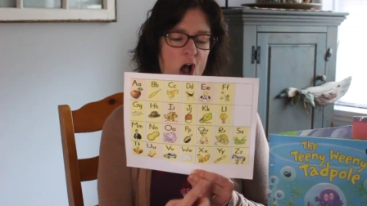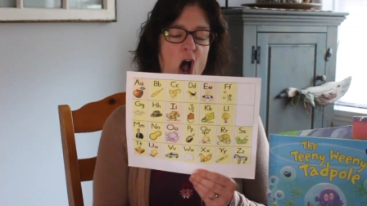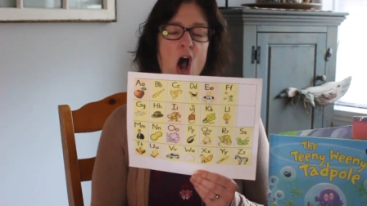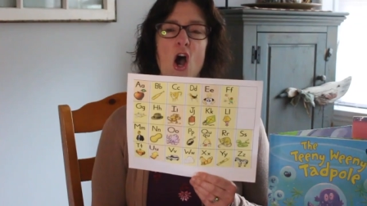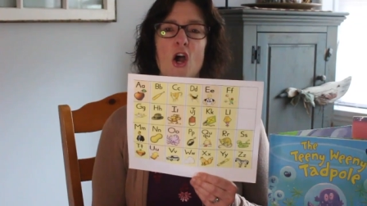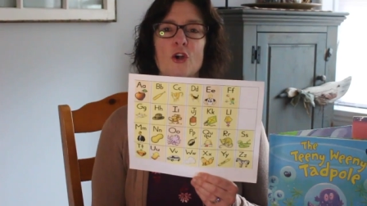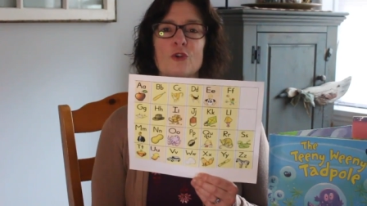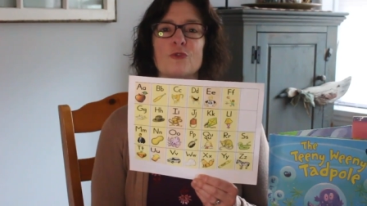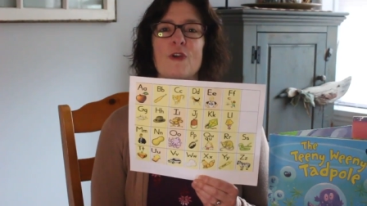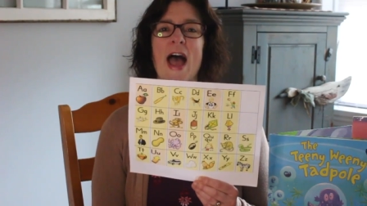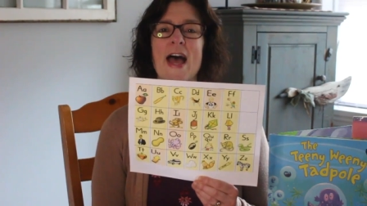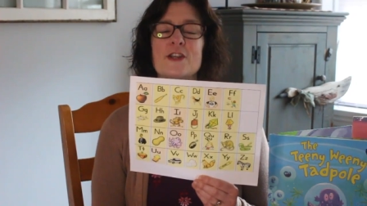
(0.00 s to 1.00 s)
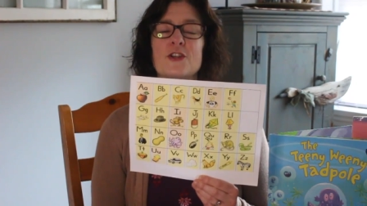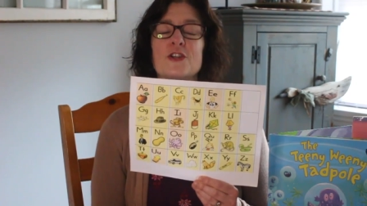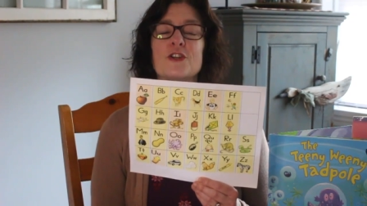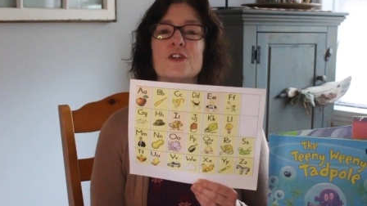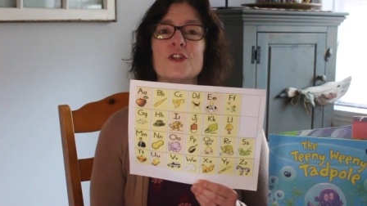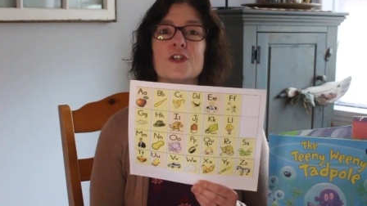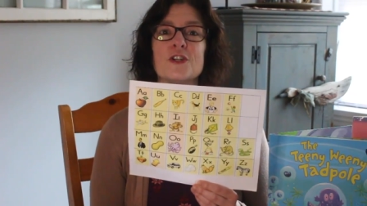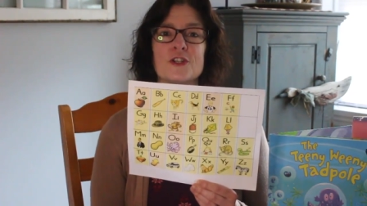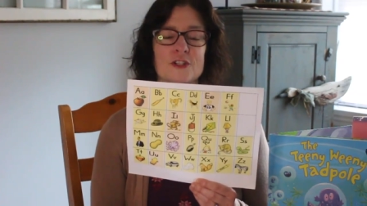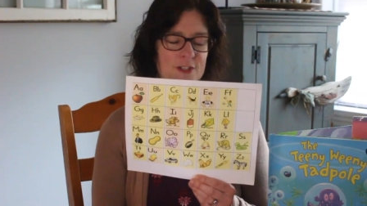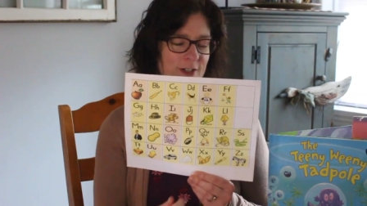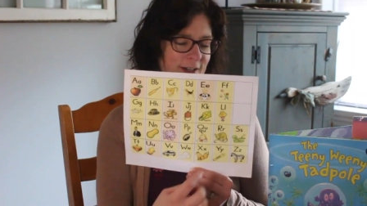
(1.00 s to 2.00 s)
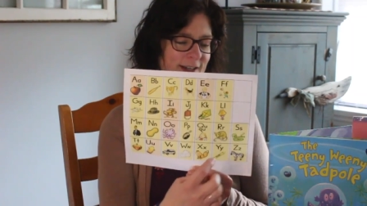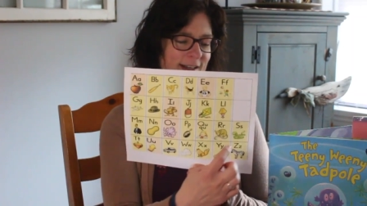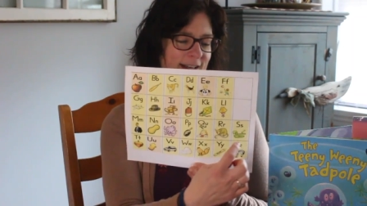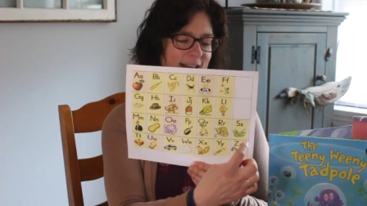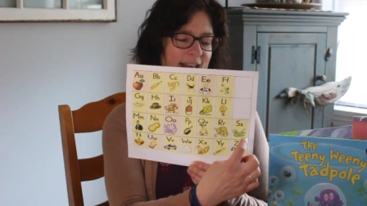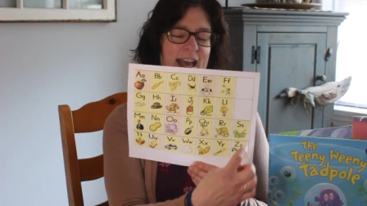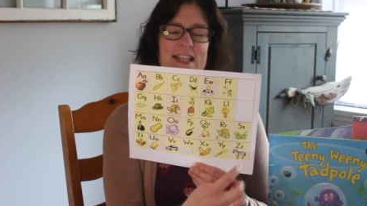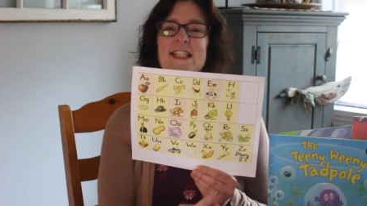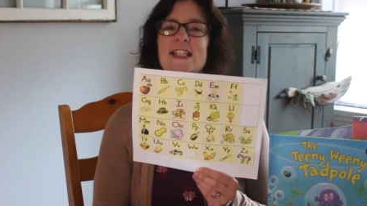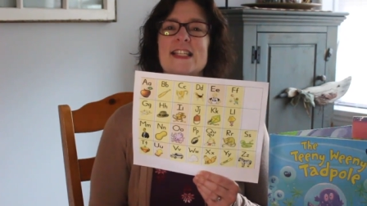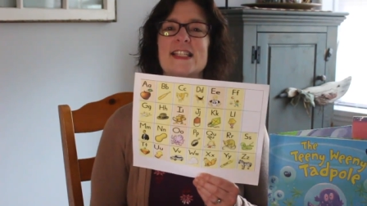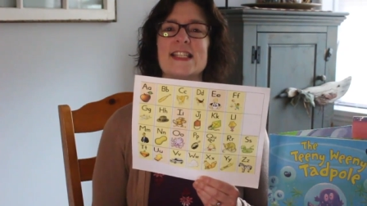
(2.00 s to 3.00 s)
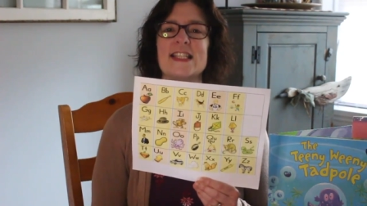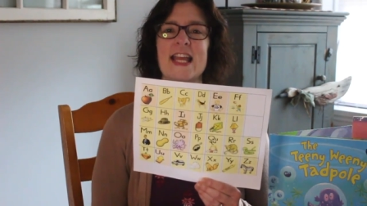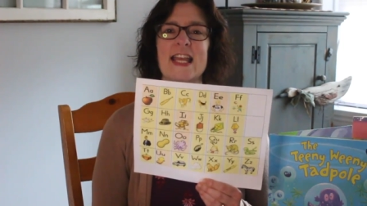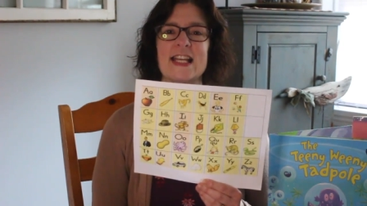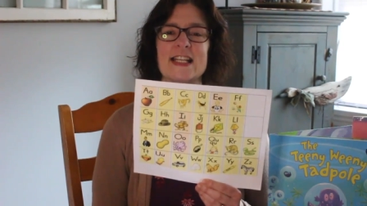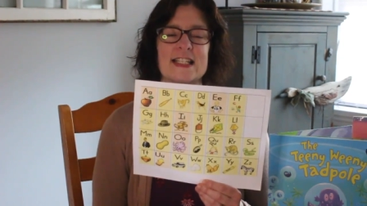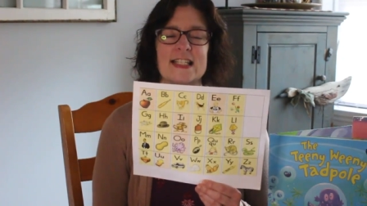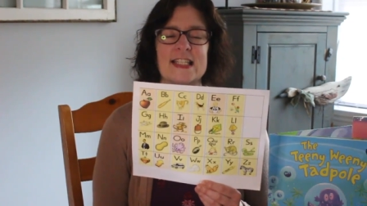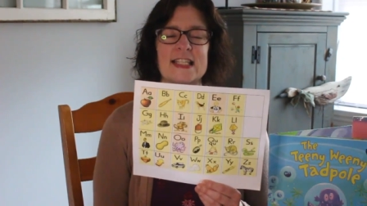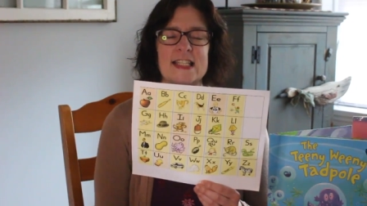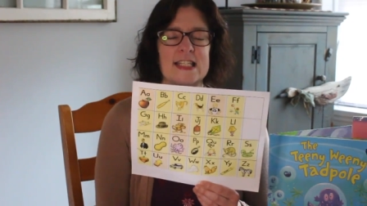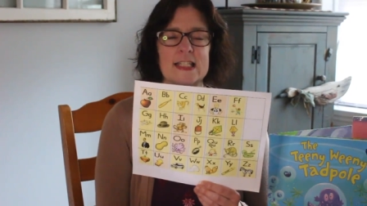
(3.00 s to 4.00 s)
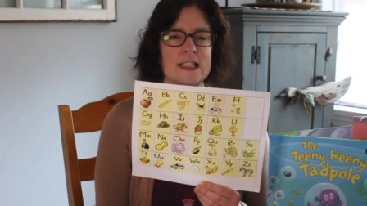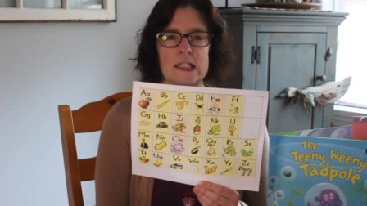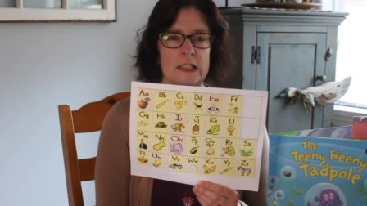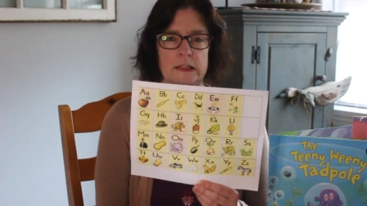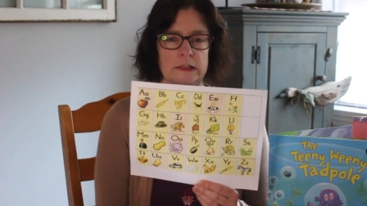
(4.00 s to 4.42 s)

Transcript: R, rat, er. S, snake, s.